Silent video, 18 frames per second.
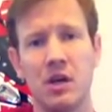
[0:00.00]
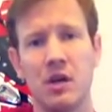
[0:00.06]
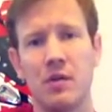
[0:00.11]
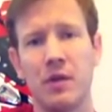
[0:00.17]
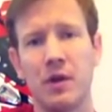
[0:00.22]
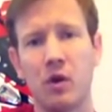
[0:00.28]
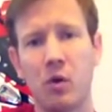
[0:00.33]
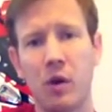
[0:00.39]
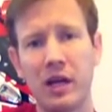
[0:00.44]

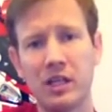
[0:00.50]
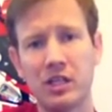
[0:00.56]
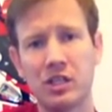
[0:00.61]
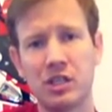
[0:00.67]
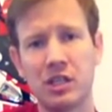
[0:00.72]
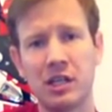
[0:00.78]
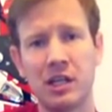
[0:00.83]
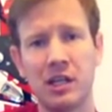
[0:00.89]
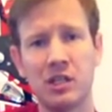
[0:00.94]
The
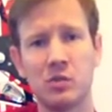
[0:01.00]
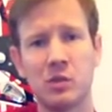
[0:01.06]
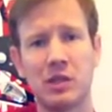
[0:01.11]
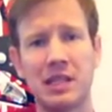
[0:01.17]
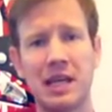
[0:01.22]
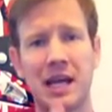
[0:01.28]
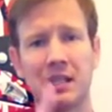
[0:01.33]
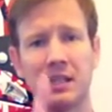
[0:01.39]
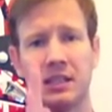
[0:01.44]
question is, with
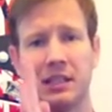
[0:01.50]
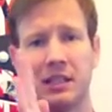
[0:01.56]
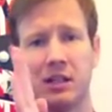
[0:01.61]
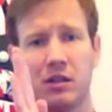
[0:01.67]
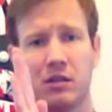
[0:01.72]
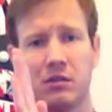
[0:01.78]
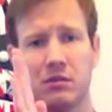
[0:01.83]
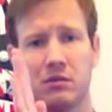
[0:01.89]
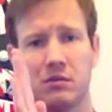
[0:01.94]
that
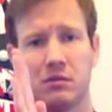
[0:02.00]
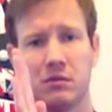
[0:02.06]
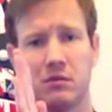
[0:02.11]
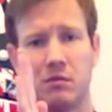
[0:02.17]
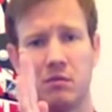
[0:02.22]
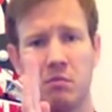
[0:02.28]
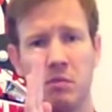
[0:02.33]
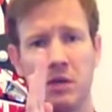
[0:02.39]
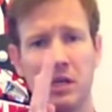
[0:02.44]
little
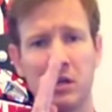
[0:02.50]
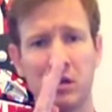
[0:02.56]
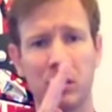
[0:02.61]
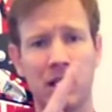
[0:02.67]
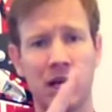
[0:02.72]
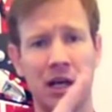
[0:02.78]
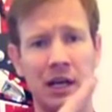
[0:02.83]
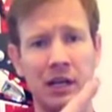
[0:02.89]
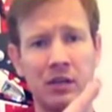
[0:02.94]
meter
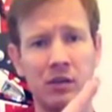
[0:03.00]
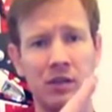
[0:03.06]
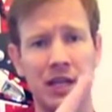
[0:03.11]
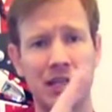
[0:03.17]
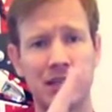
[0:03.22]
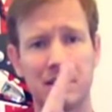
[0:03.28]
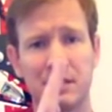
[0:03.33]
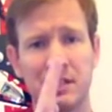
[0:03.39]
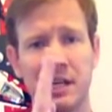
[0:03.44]
line, or
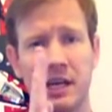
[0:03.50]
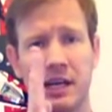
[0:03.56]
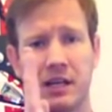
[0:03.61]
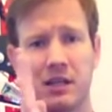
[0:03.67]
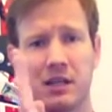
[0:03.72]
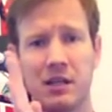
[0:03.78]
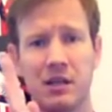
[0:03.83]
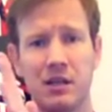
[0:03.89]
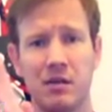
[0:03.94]
that stick,
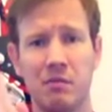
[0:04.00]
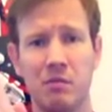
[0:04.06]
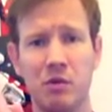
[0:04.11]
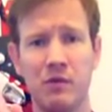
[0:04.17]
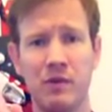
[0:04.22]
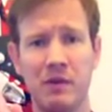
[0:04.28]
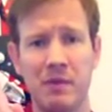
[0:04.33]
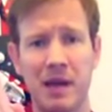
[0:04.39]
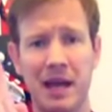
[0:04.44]

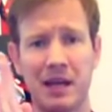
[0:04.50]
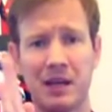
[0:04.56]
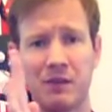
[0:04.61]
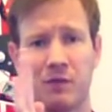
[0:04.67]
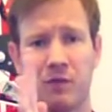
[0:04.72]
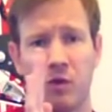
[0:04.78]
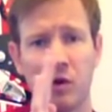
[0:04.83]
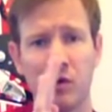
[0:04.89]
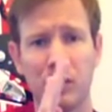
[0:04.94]
moving back and
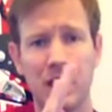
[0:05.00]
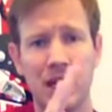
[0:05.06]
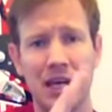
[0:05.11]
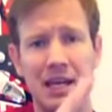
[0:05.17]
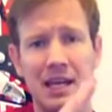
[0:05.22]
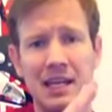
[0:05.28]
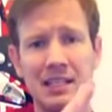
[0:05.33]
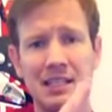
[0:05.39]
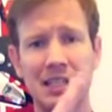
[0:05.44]
forth,
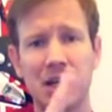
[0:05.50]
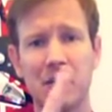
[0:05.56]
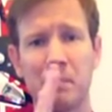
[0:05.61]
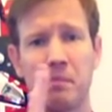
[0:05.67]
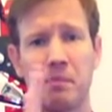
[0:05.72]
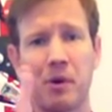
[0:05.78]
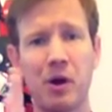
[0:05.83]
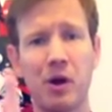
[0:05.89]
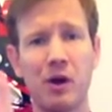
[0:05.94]
is it a
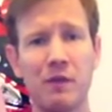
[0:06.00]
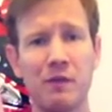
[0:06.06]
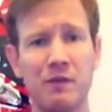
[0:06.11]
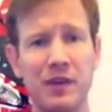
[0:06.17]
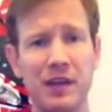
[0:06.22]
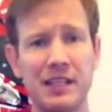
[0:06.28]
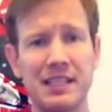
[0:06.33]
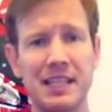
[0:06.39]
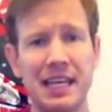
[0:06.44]

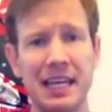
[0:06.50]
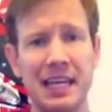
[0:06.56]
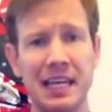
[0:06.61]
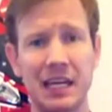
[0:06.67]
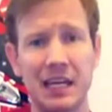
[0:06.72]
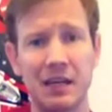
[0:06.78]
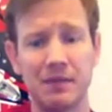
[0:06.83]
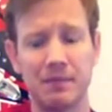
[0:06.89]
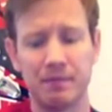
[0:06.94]
perfect
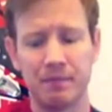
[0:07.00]
E?